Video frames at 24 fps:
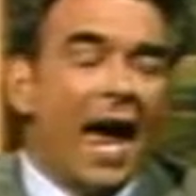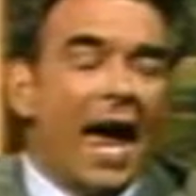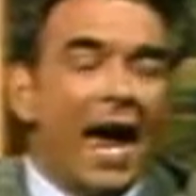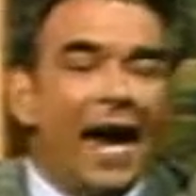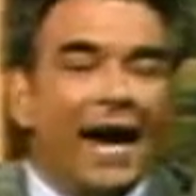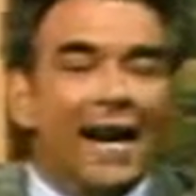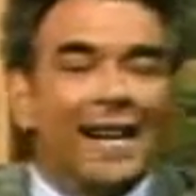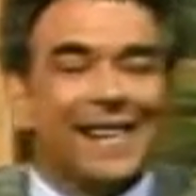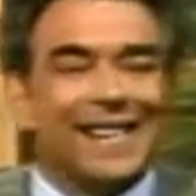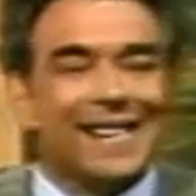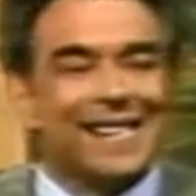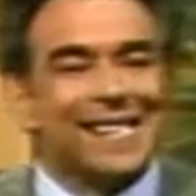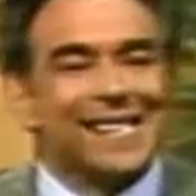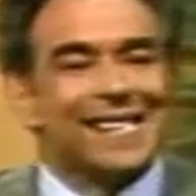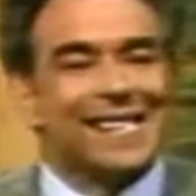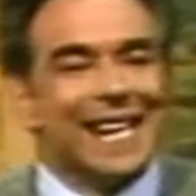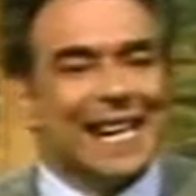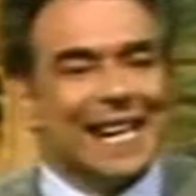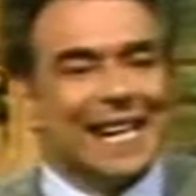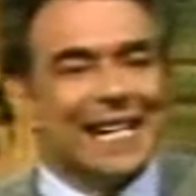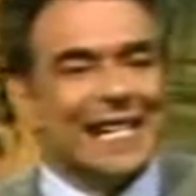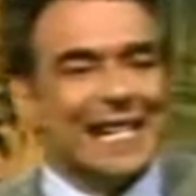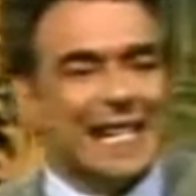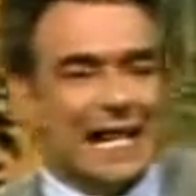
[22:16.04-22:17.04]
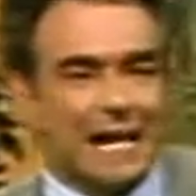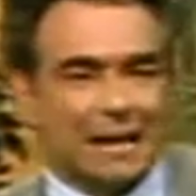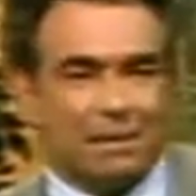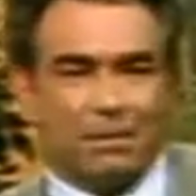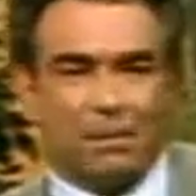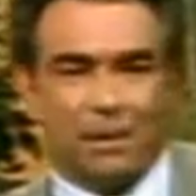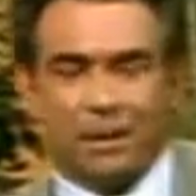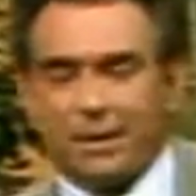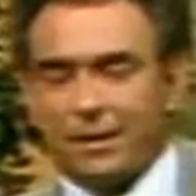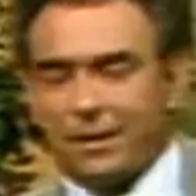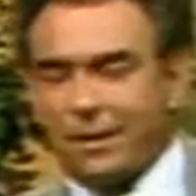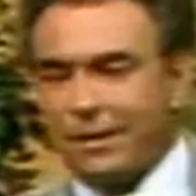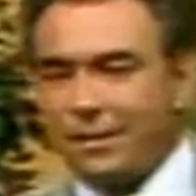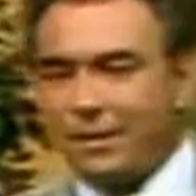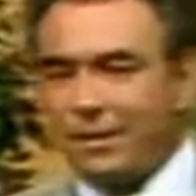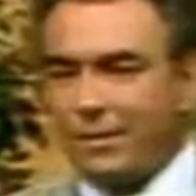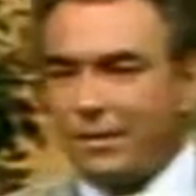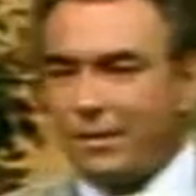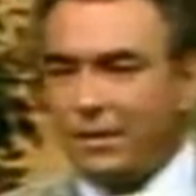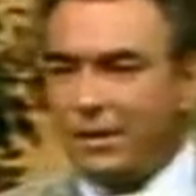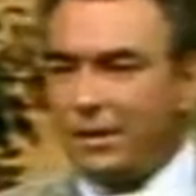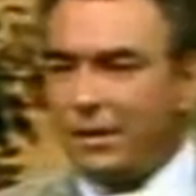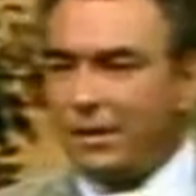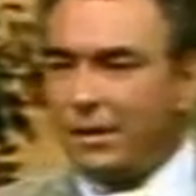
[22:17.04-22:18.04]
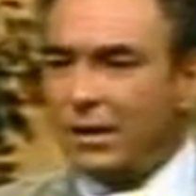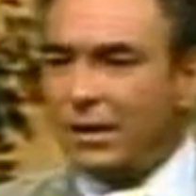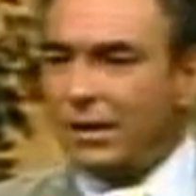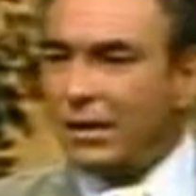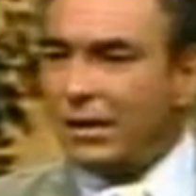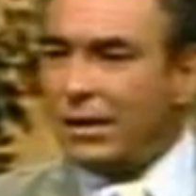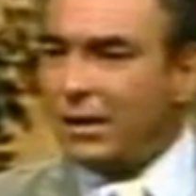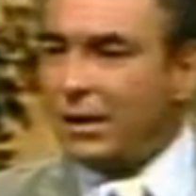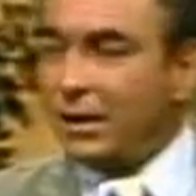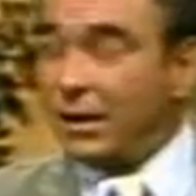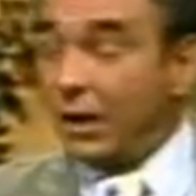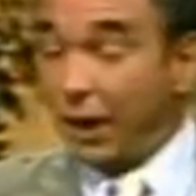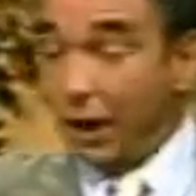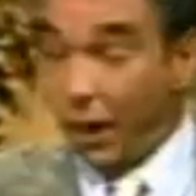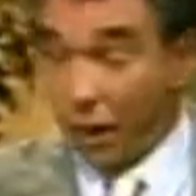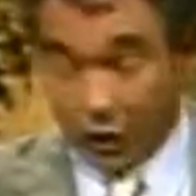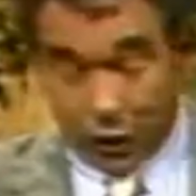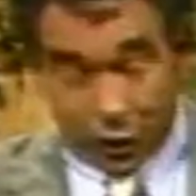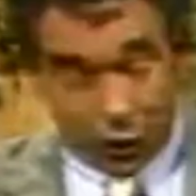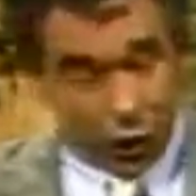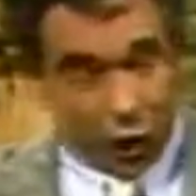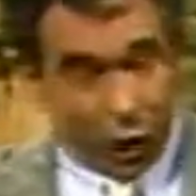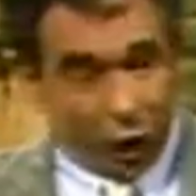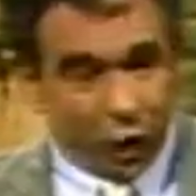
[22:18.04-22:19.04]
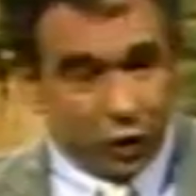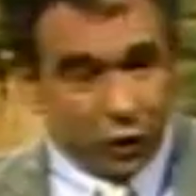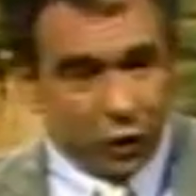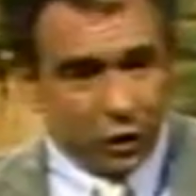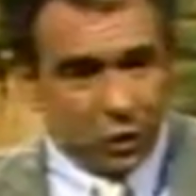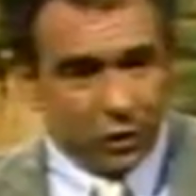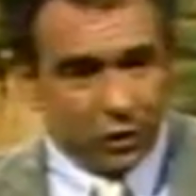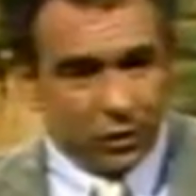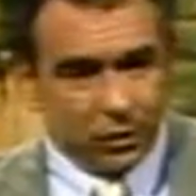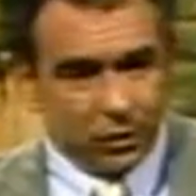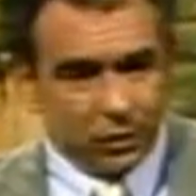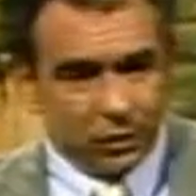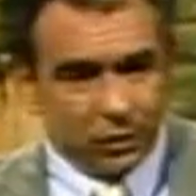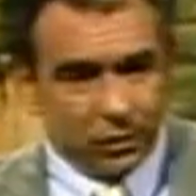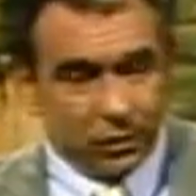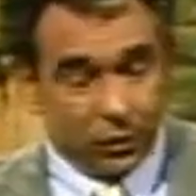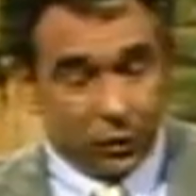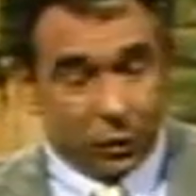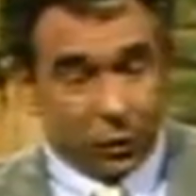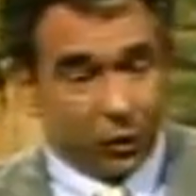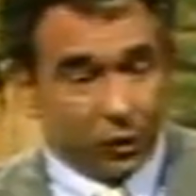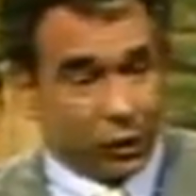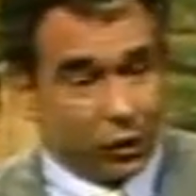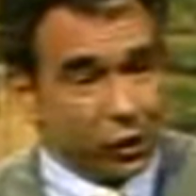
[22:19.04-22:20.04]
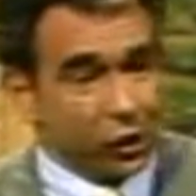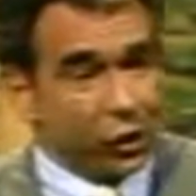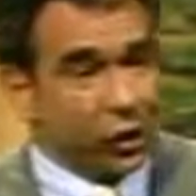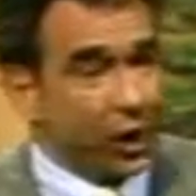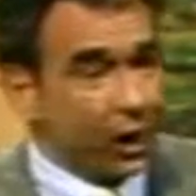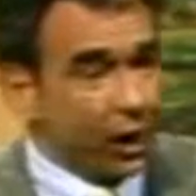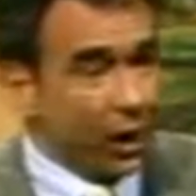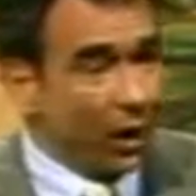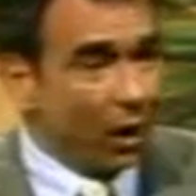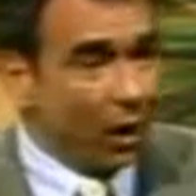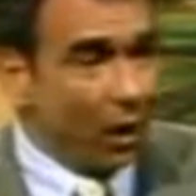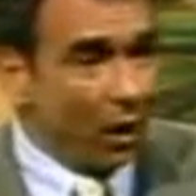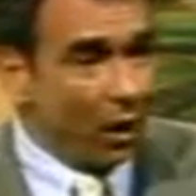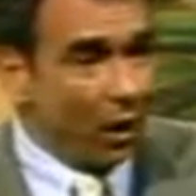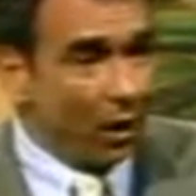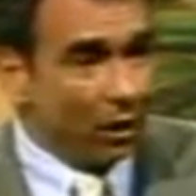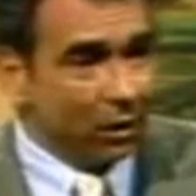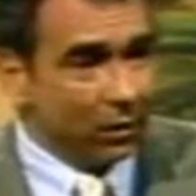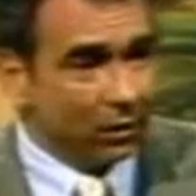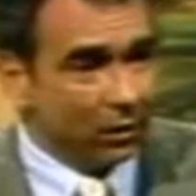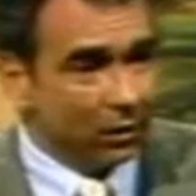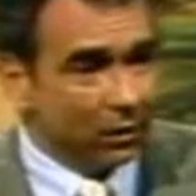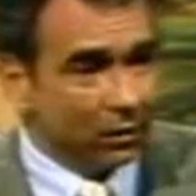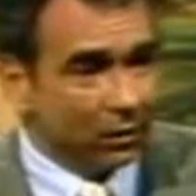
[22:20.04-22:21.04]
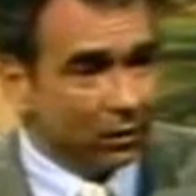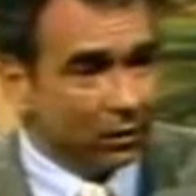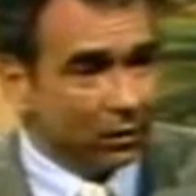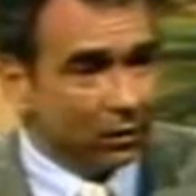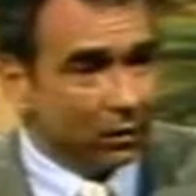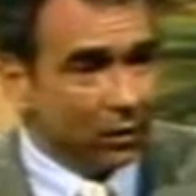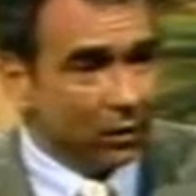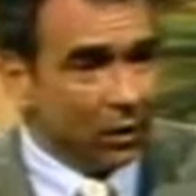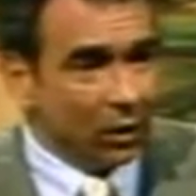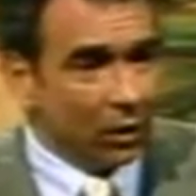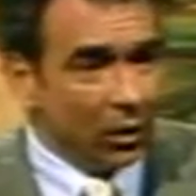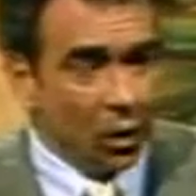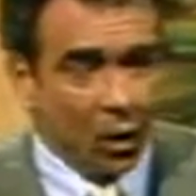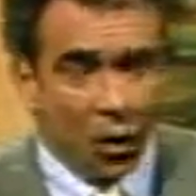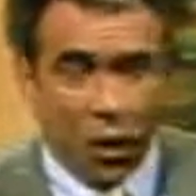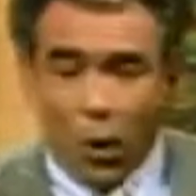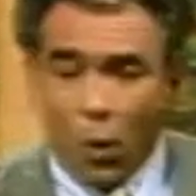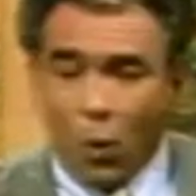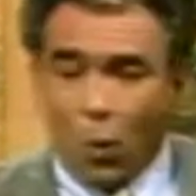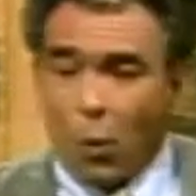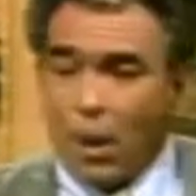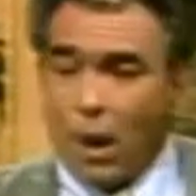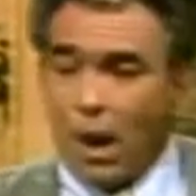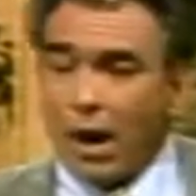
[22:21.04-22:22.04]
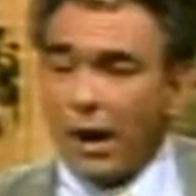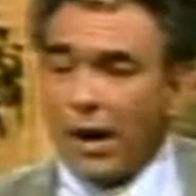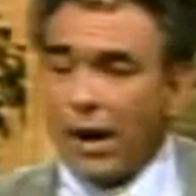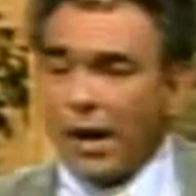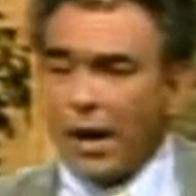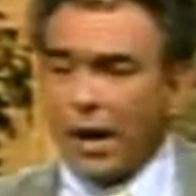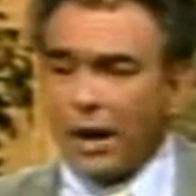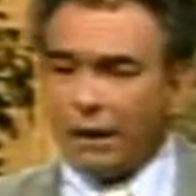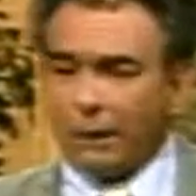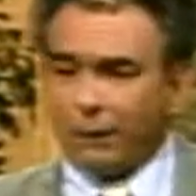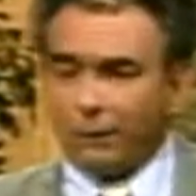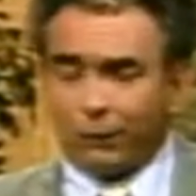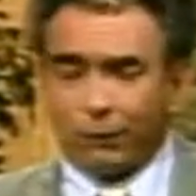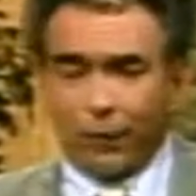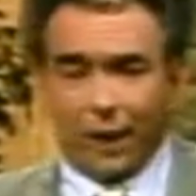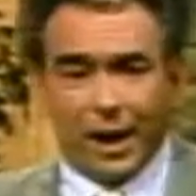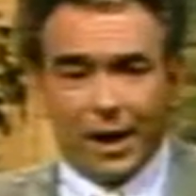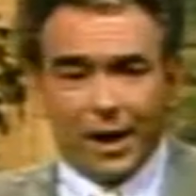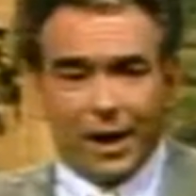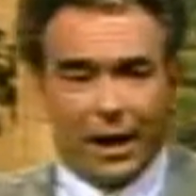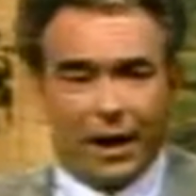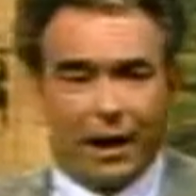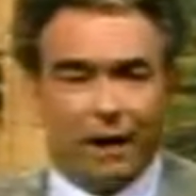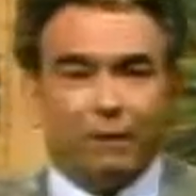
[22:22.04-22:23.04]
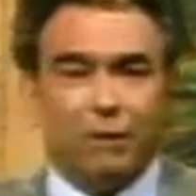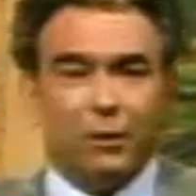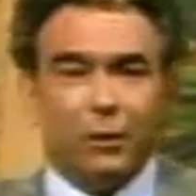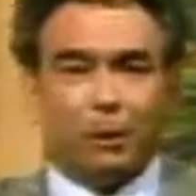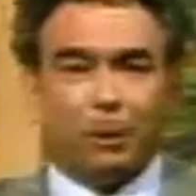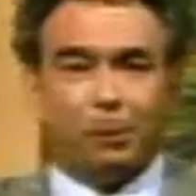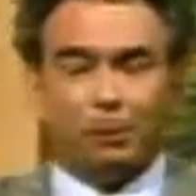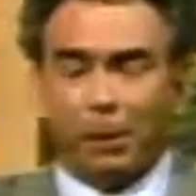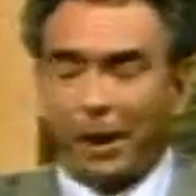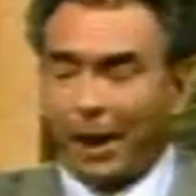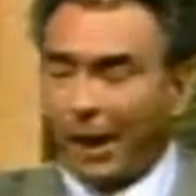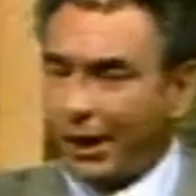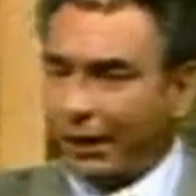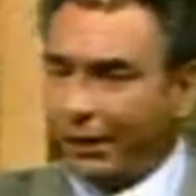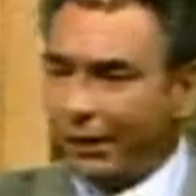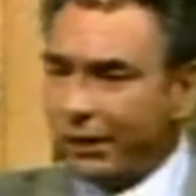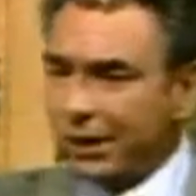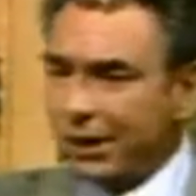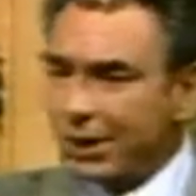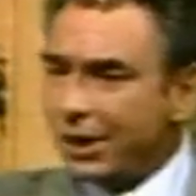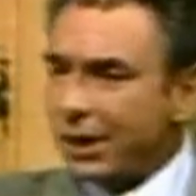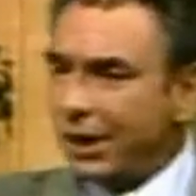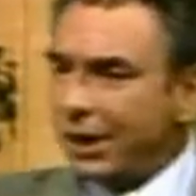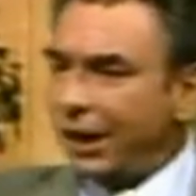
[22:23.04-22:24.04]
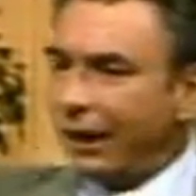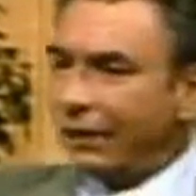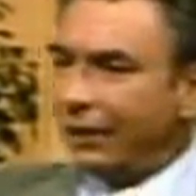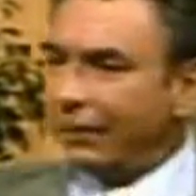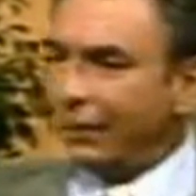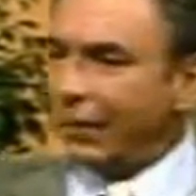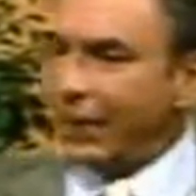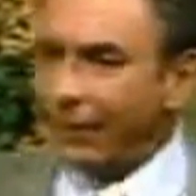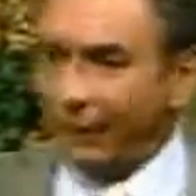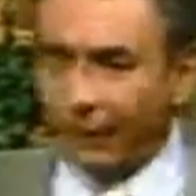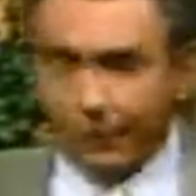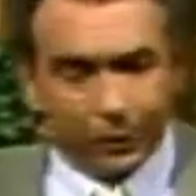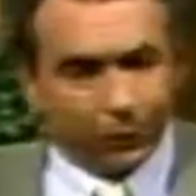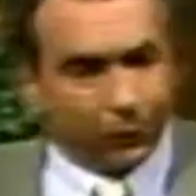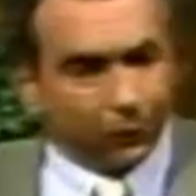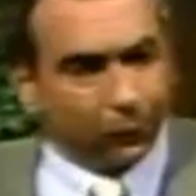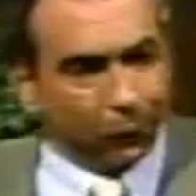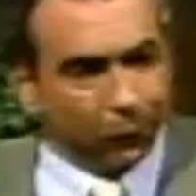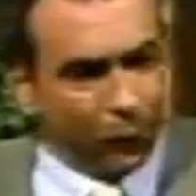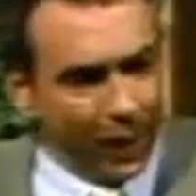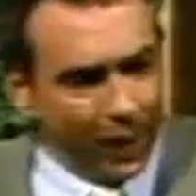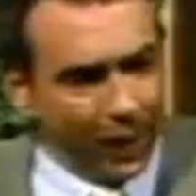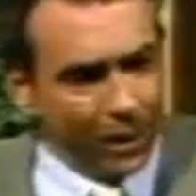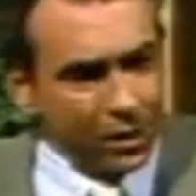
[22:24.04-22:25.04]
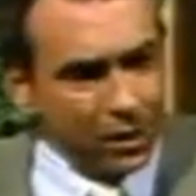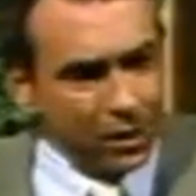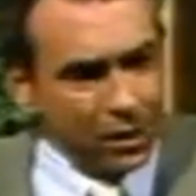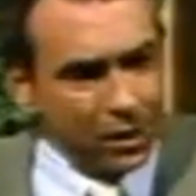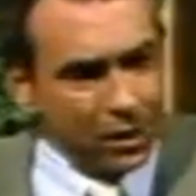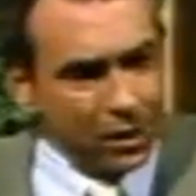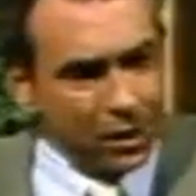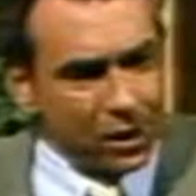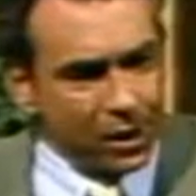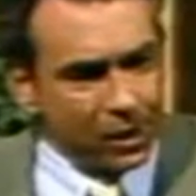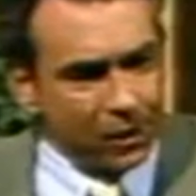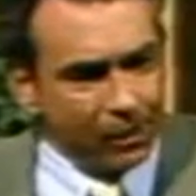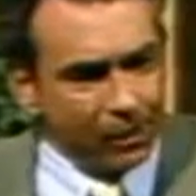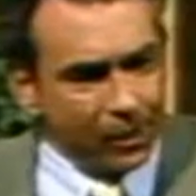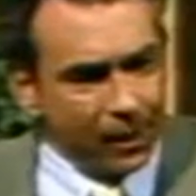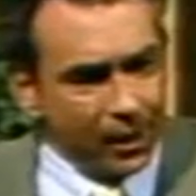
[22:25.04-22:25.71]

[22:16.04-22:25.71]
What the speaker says: and to stand up in a church or in city hall, where in front of your parents, in front of your friends,